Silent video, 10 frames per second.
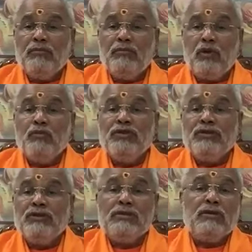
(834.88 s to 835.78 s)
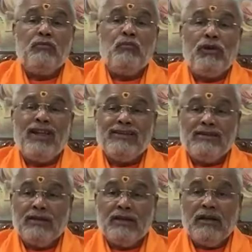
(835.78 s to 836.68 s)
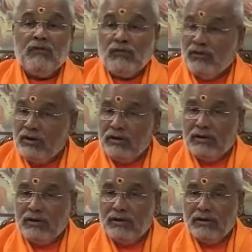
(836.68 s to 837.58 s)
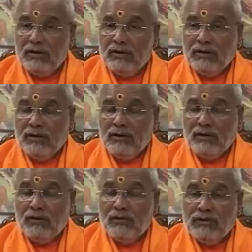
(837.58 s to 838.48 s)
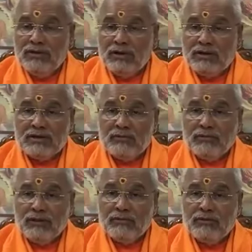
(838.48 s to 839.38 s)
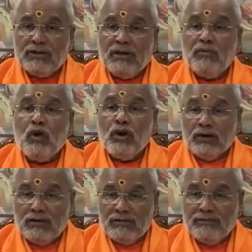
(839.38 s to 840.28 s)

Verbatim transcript: promises some pleasure and fun always are something which I want.